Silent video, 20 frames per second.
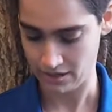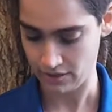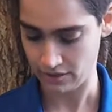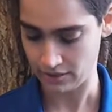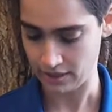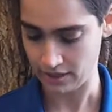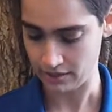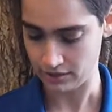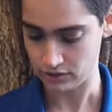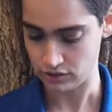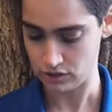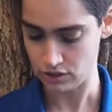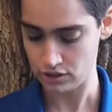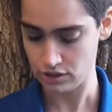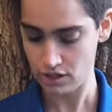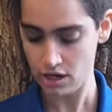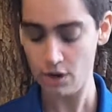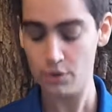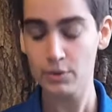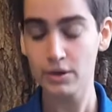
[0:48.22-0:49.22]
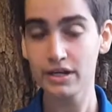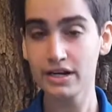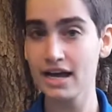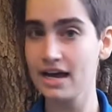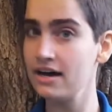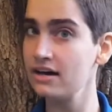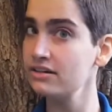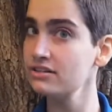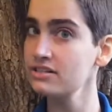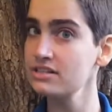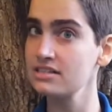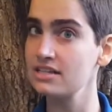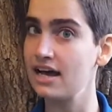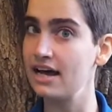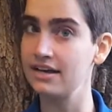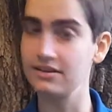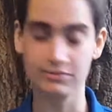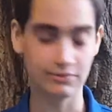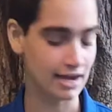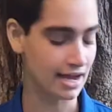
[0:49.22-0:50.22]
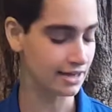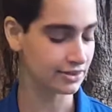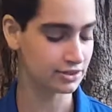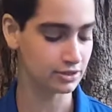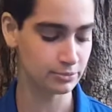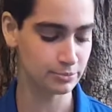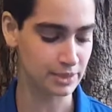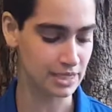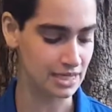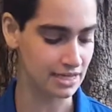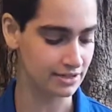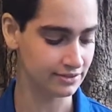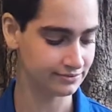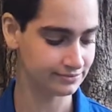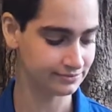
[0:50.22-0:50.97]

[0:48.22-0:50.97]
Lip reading: There's no one else I'd rather be.